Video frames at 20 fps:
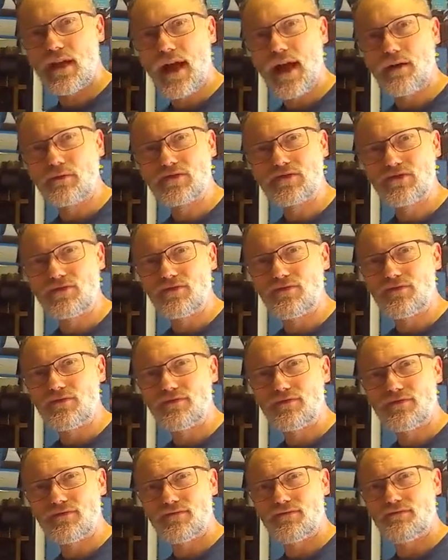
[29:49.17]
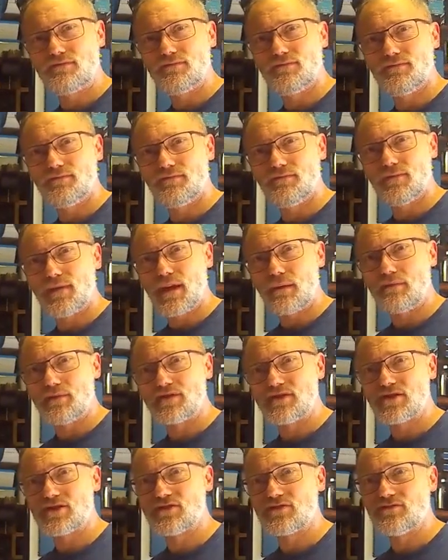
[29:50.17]
out of their
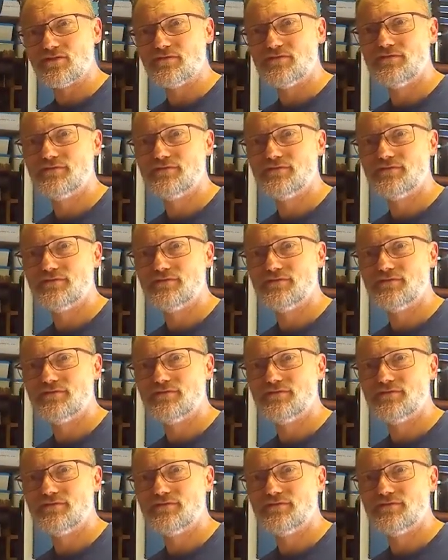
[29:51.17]
position.